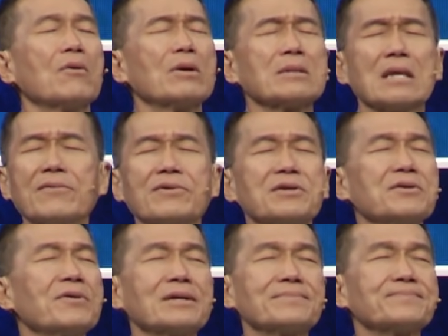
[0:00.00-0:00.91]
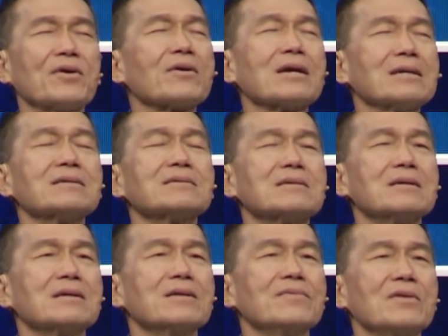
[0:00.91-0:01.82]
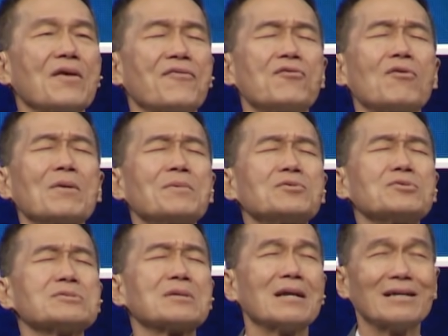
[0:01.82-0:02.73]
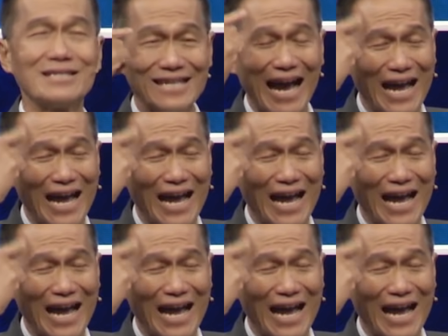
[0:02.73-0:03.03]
whatever you want. Okay. If you want me to start. See,